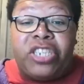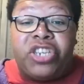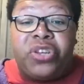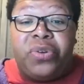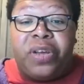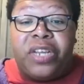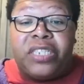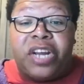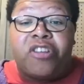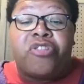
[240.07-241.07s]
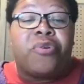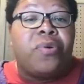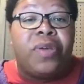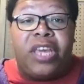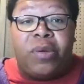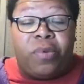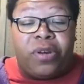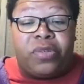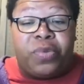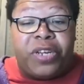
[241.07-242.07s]
sure you conduct thorough
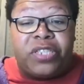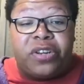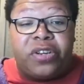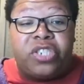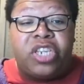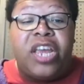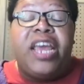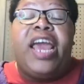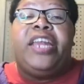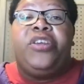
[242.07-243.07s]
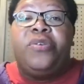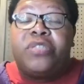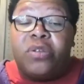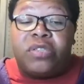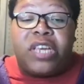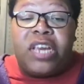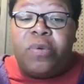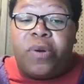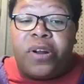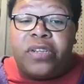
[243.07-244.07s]
keyword research and use those
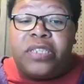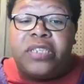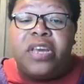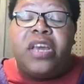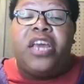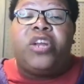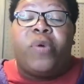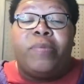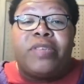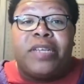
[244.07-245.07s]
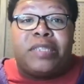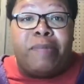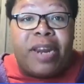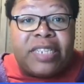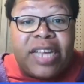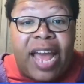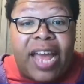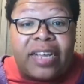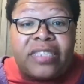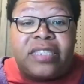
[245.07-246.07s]
keywords in your website's meta
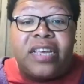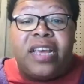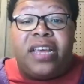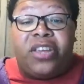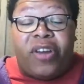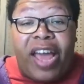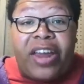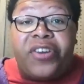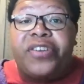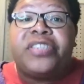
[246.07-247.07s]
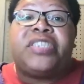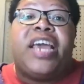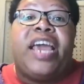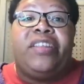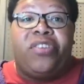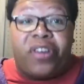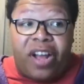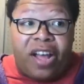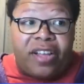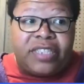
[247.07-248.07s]
tags, your headers, and your
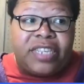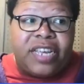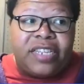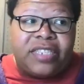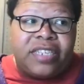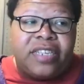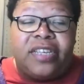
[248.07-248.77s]
content.